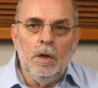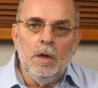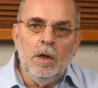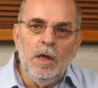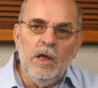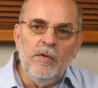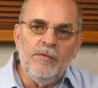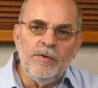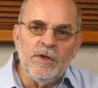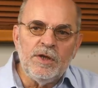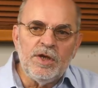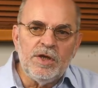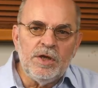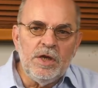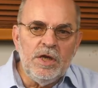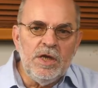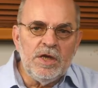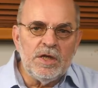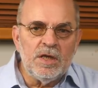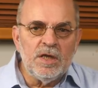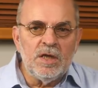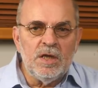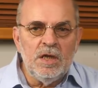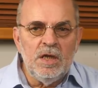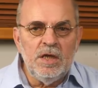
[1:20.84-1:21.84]
Even
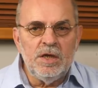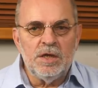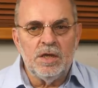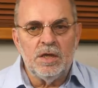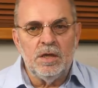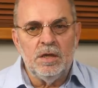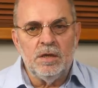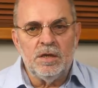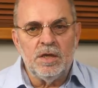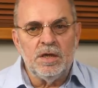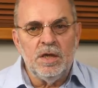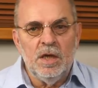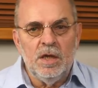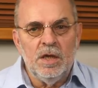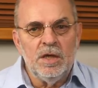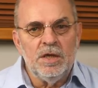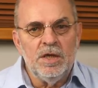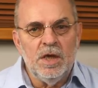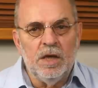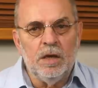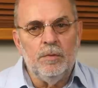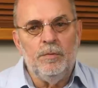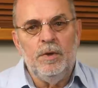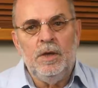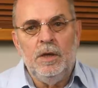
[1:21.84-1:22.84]
seasoned listeners
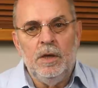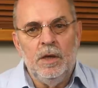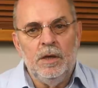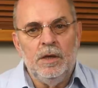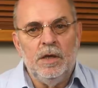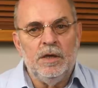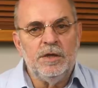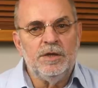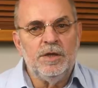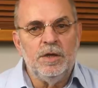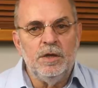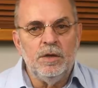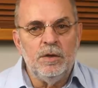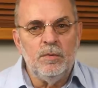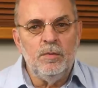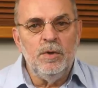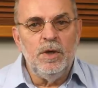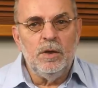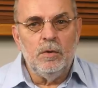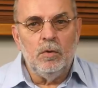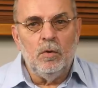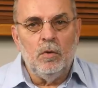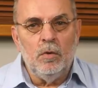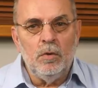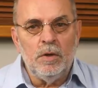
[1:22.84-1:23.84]
tell me that's in the
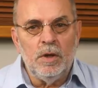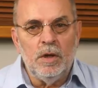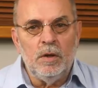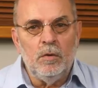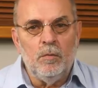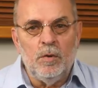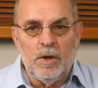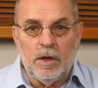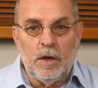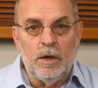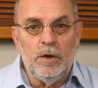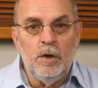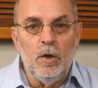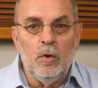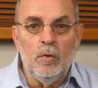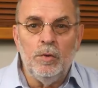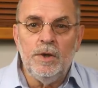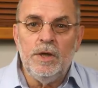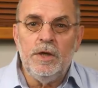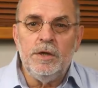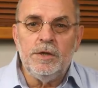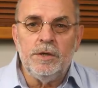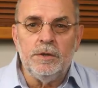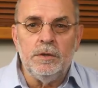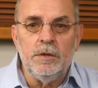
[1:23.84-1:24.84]
recording when I know
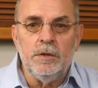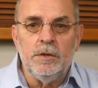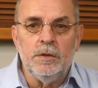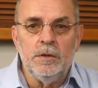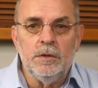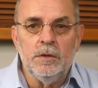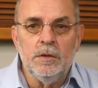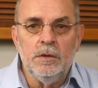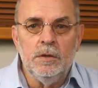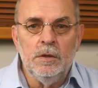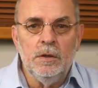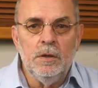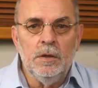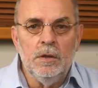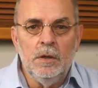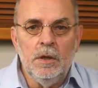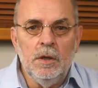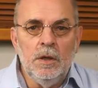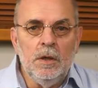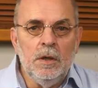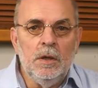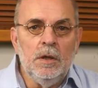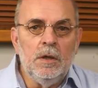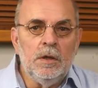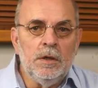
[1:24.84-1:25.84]
it isn't.
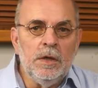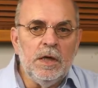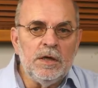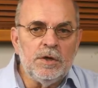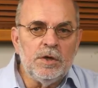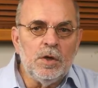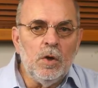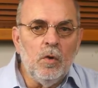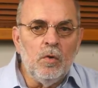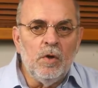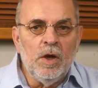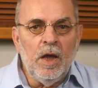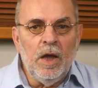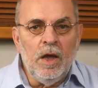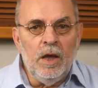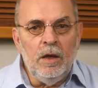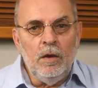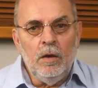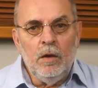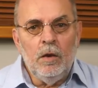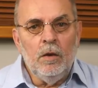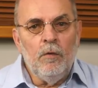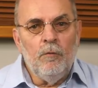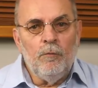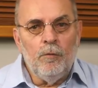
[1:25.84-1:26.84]
That's
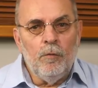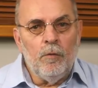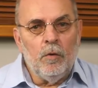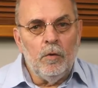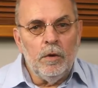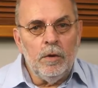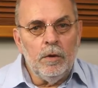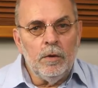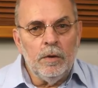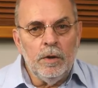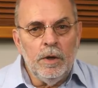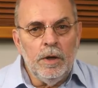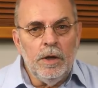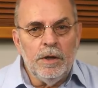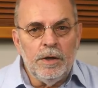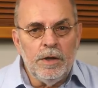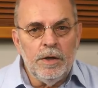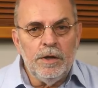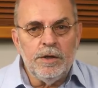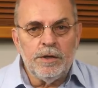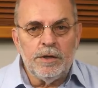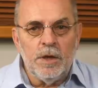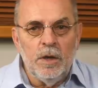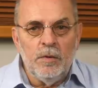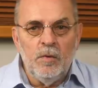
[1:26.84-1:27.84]
okay, for it
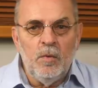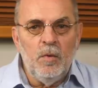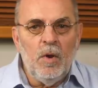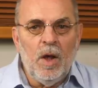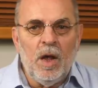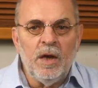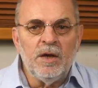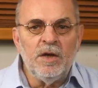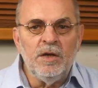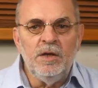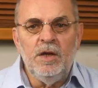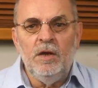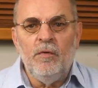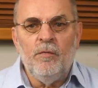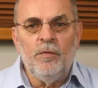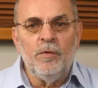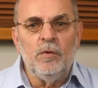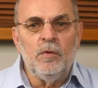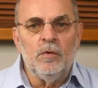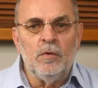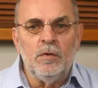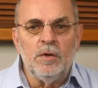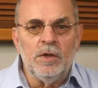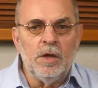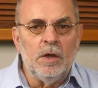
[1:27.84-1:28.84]
is rather
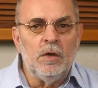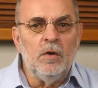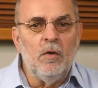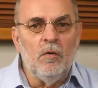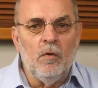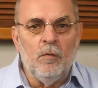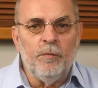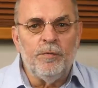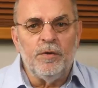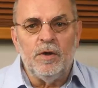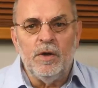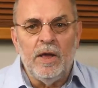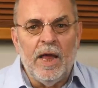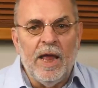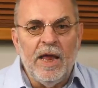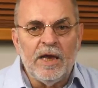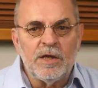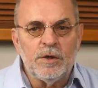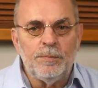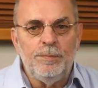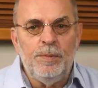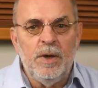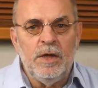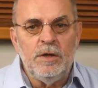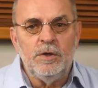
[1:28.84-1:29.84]
difficult and often
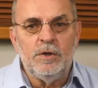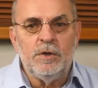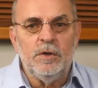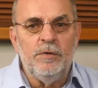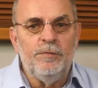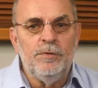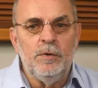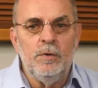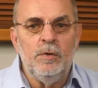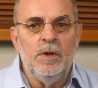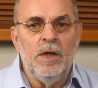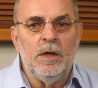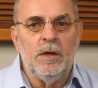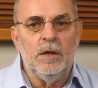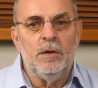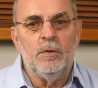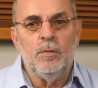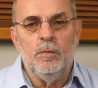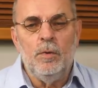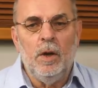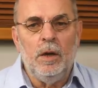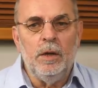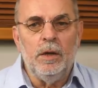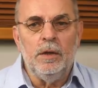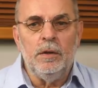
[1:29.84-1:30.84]
expensive to get it
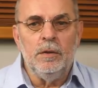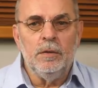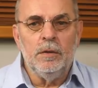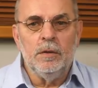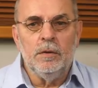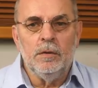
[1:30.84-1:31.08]
right.